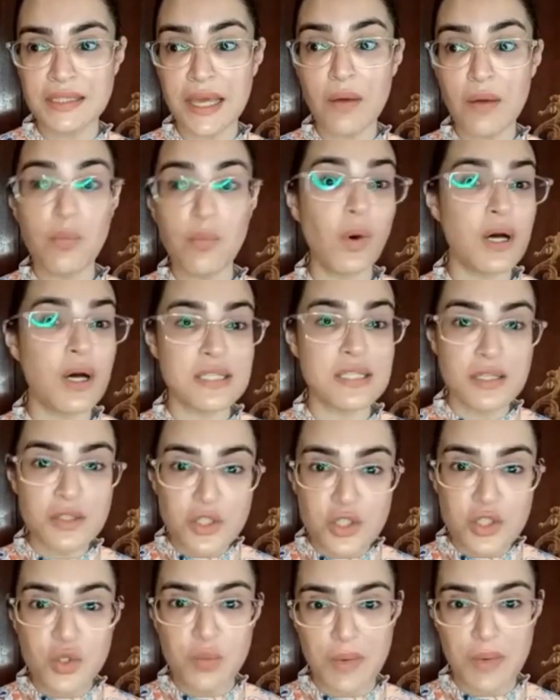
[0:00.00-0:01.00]
there
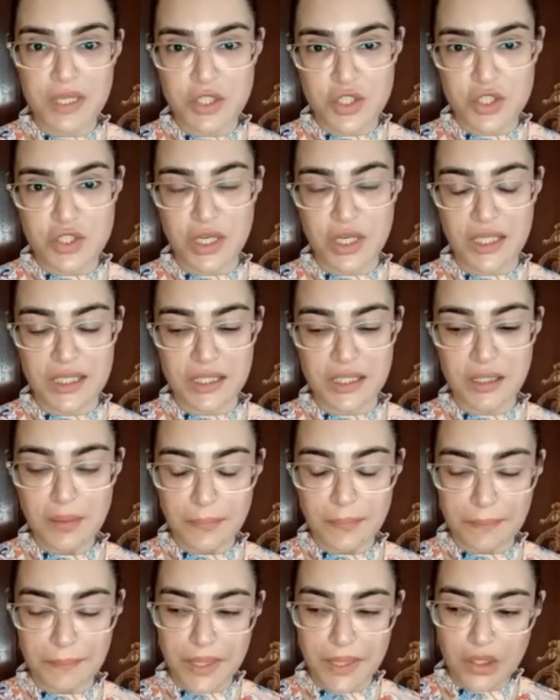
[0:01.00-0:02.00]
wasn't too much struggle
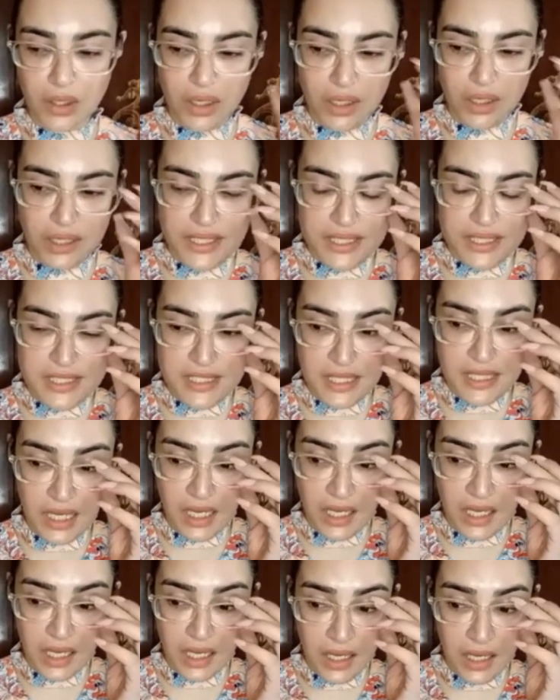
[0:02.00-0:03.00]
because
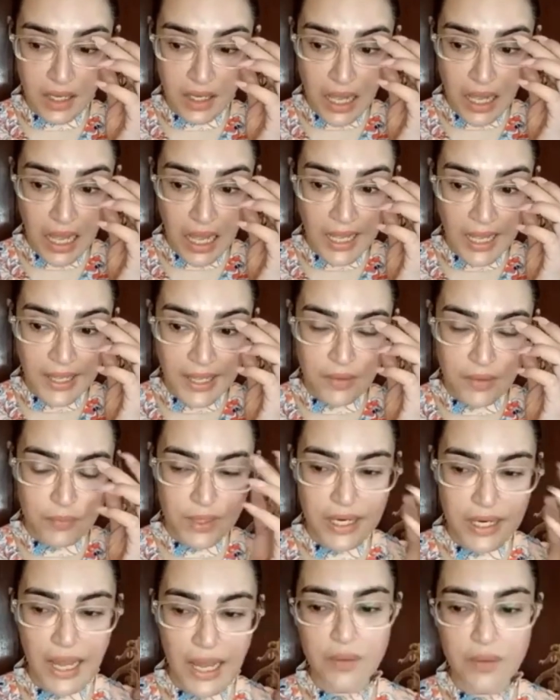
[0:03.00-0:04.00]

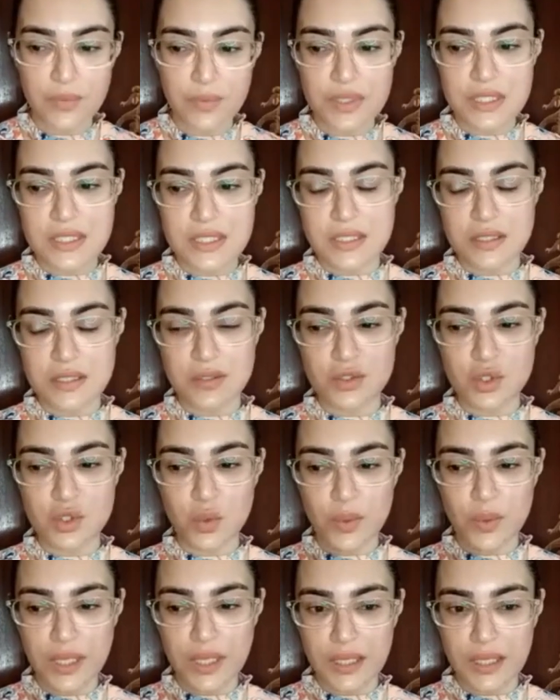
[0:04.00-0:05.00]
when I was
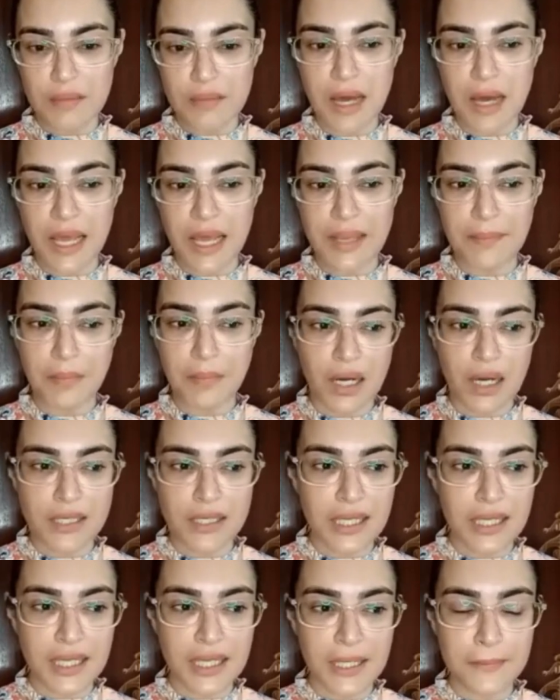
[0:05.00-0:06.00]
doing my
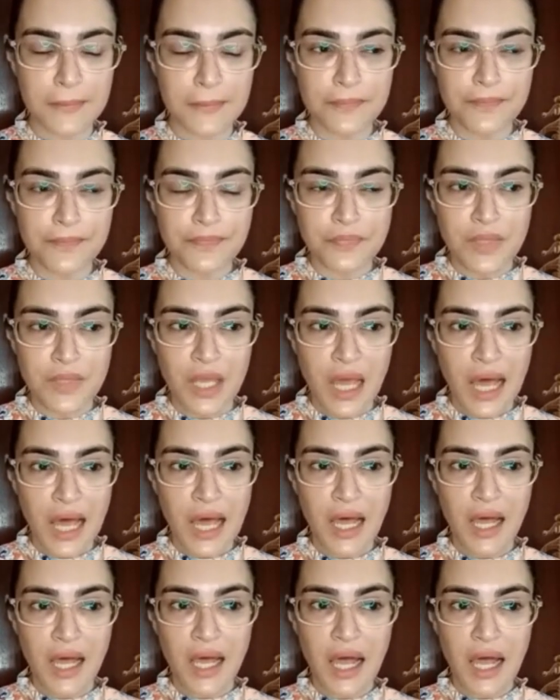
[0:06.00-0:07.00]
modeling,
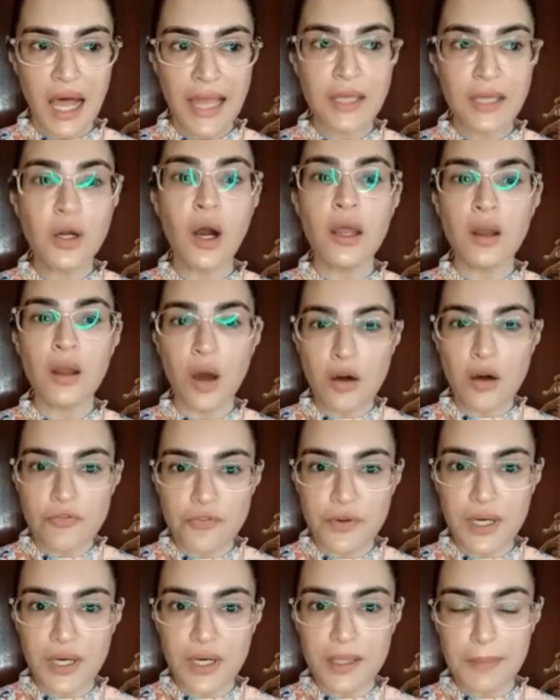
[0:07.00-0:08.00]
I got
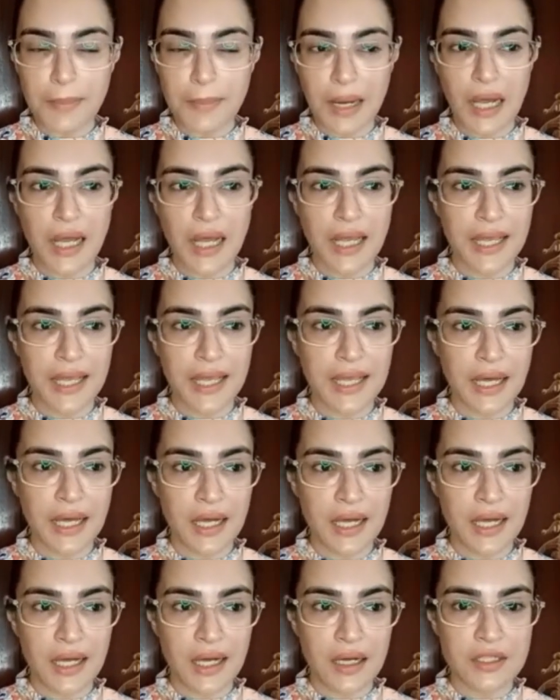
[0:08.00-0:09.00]
offered by
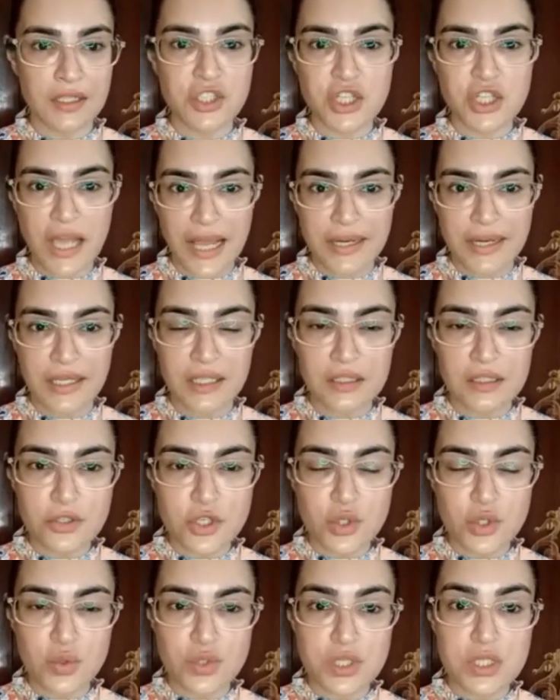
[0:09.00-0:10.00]
a channel
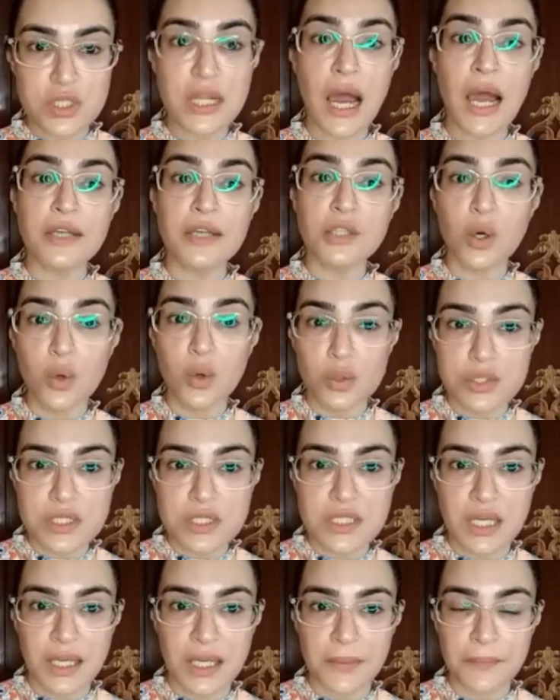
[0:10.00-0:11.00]
to start
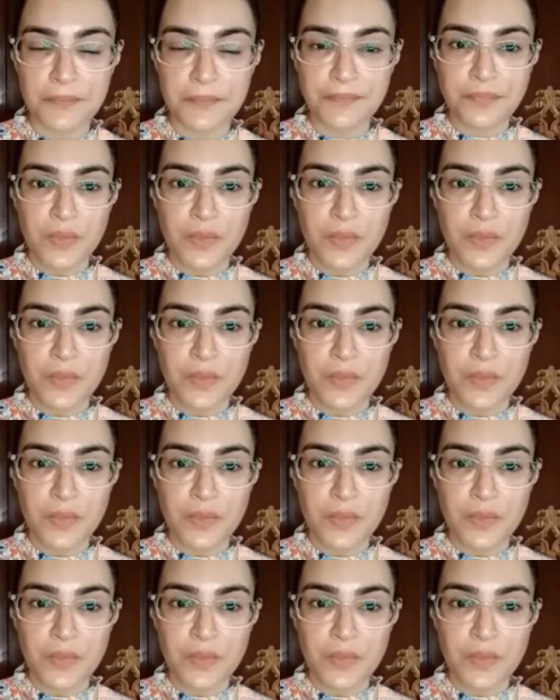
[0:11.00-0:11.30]
hosting.